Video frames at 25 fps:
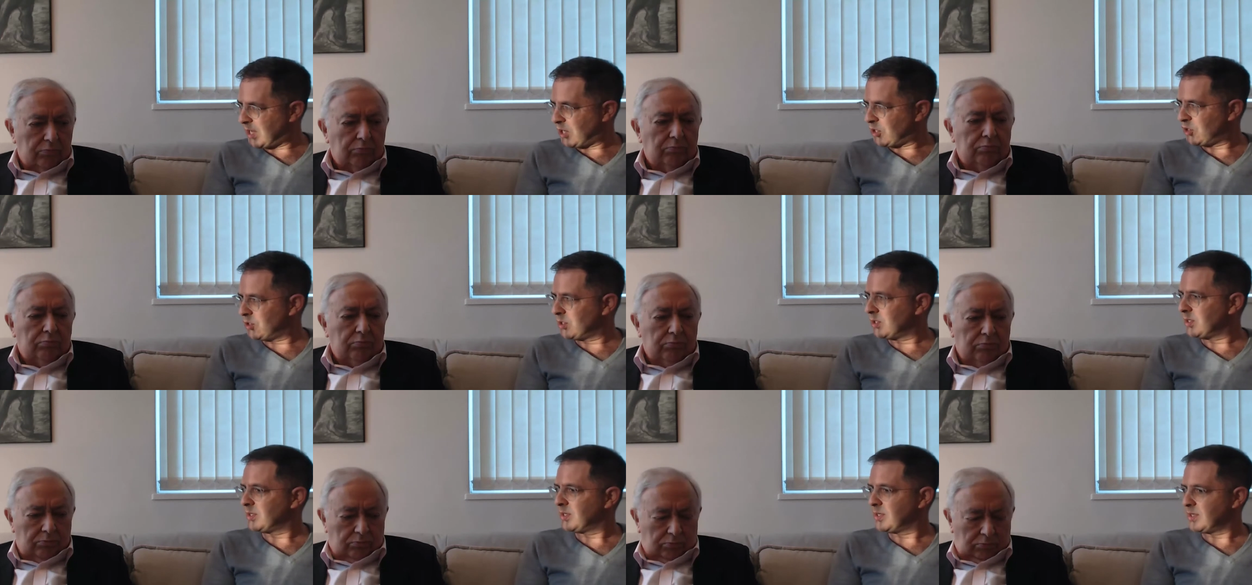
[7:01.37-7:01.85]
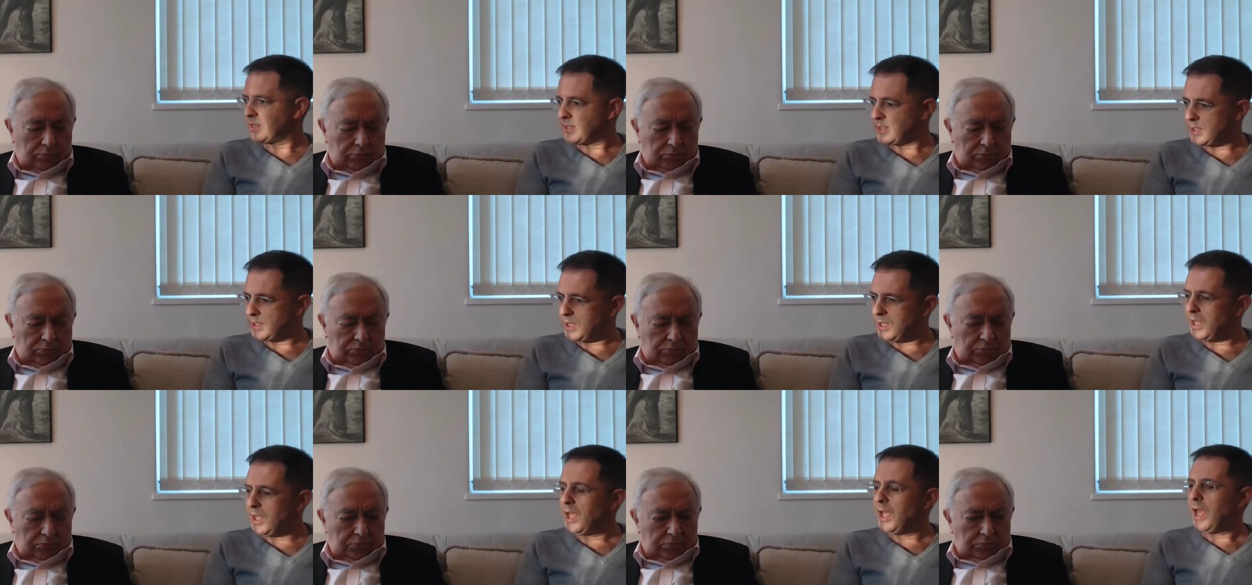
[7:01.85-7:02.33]
Speaker 1: sessions to
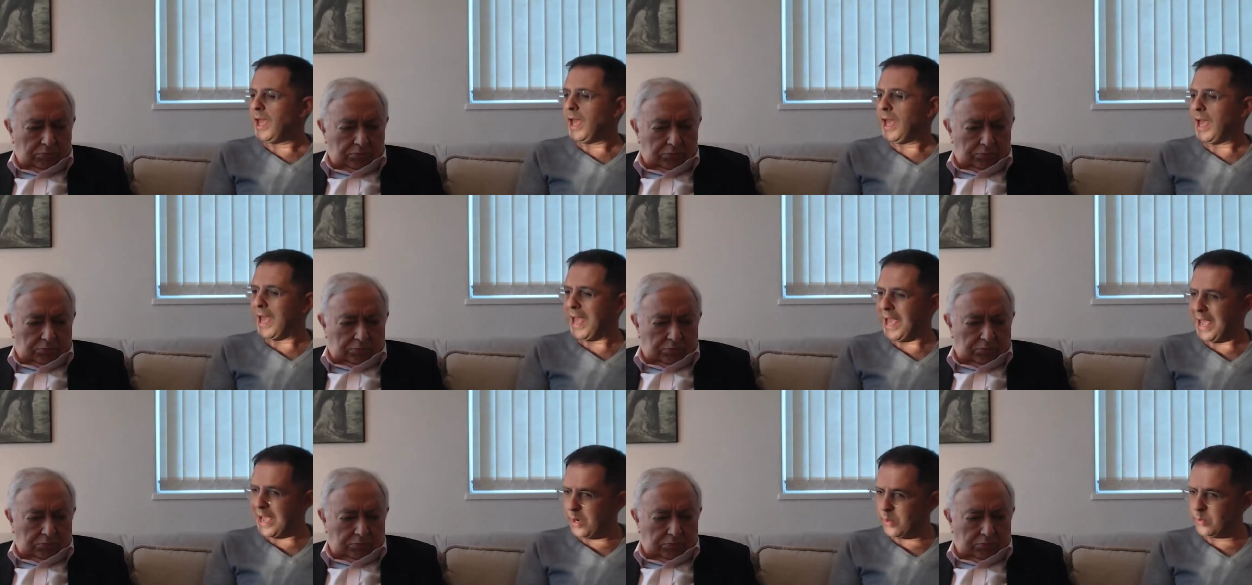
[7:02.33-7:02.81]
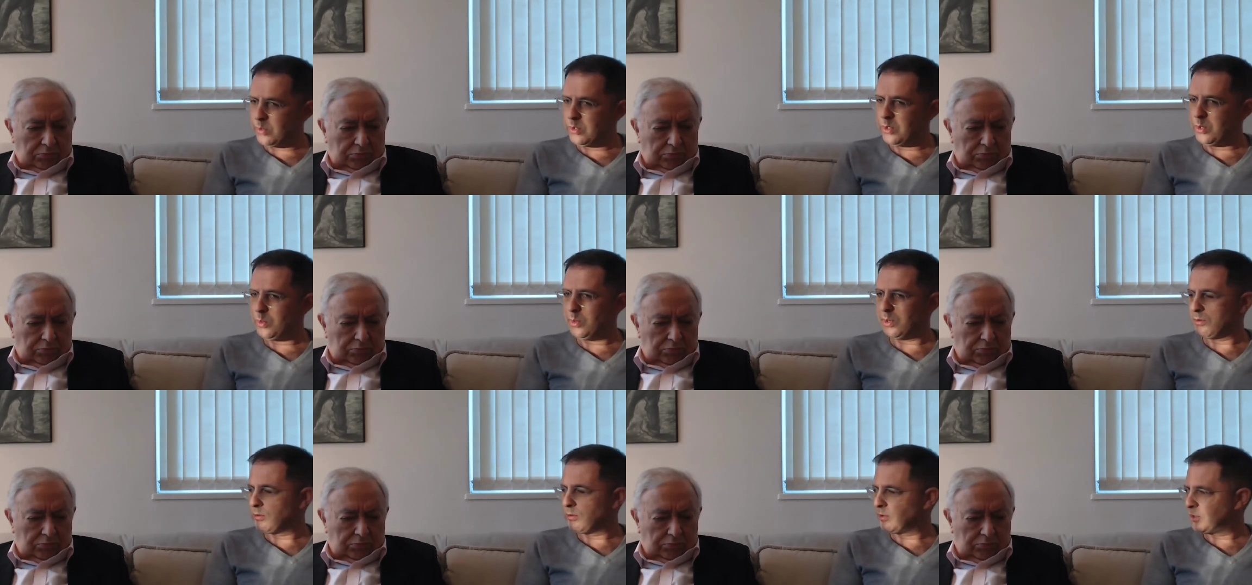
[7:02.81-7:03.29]
see how
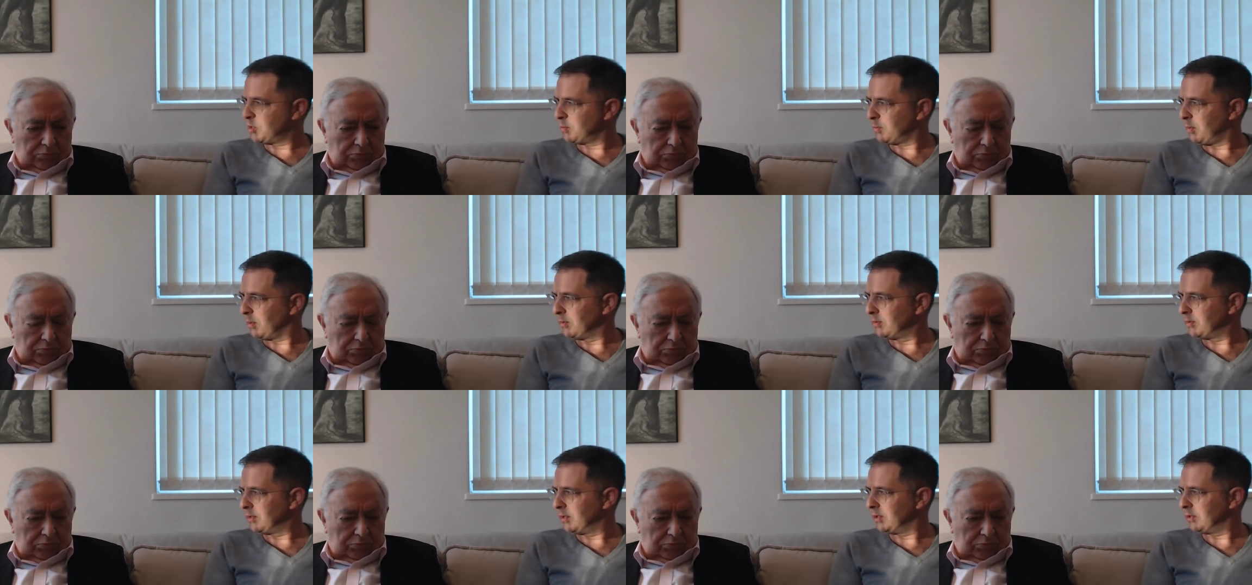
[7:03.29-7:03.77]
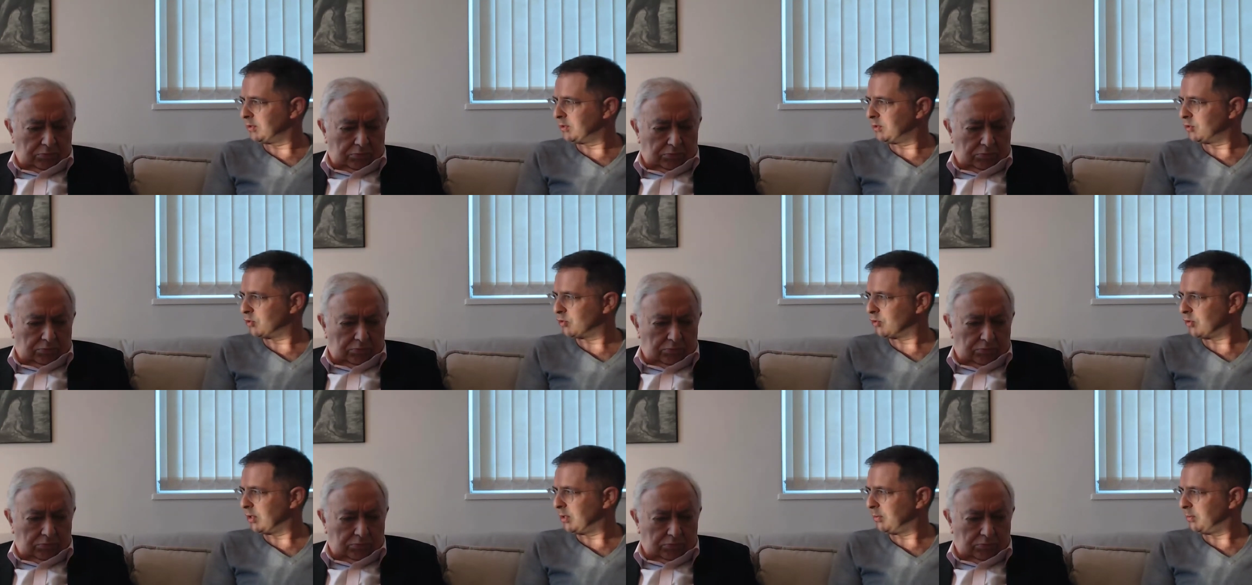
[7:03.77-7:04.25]
you are responding
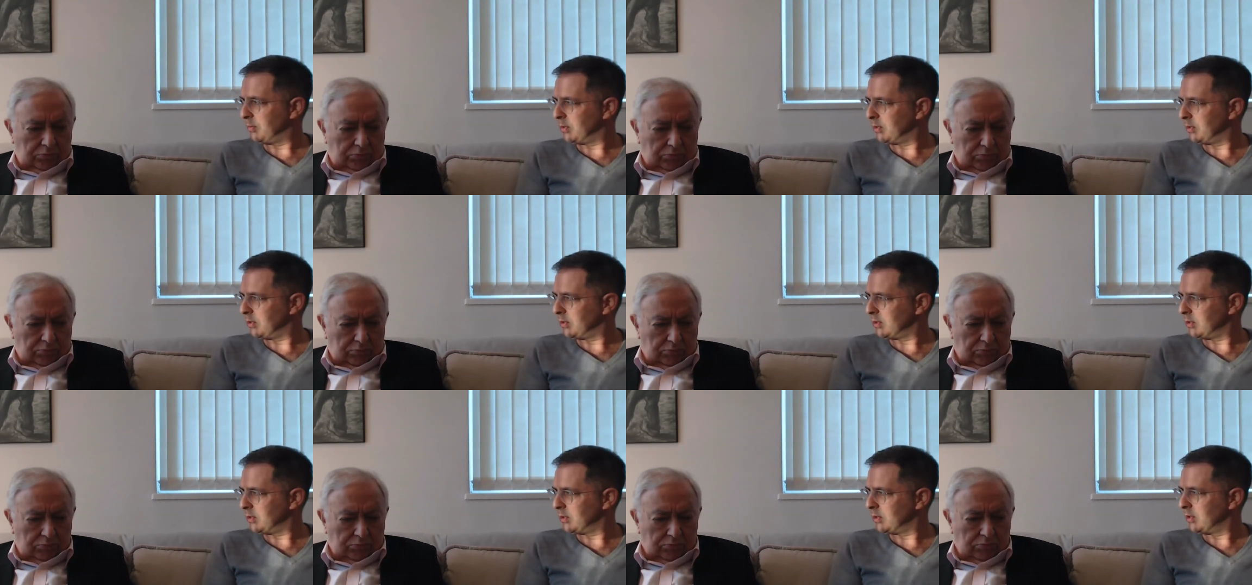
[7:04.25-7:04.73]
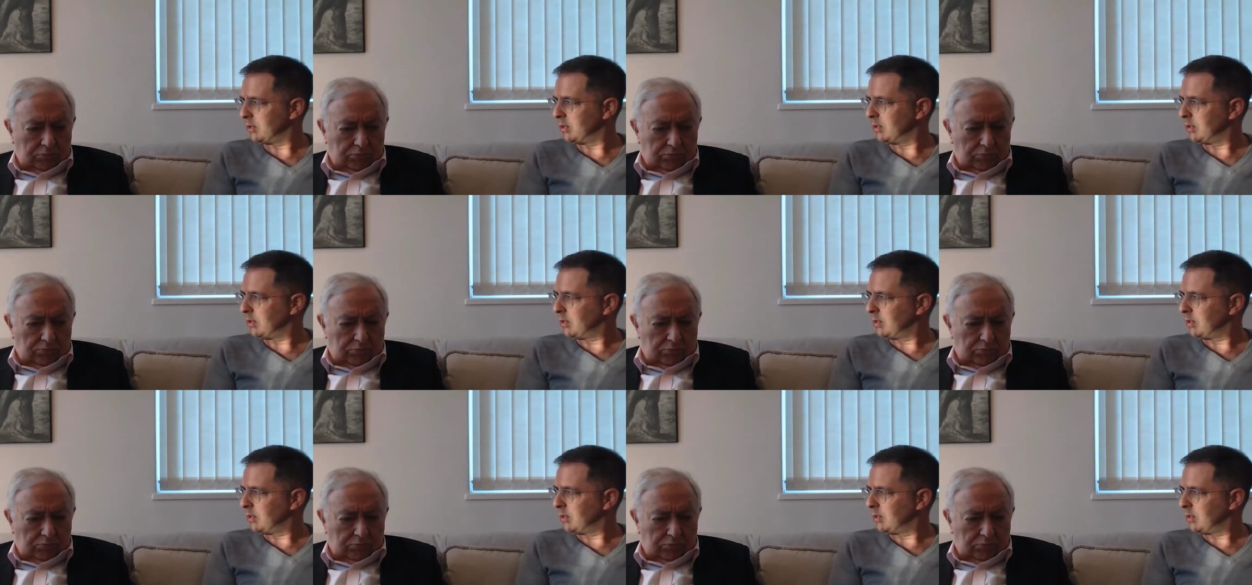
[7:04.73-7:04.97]
to treatment. Mm.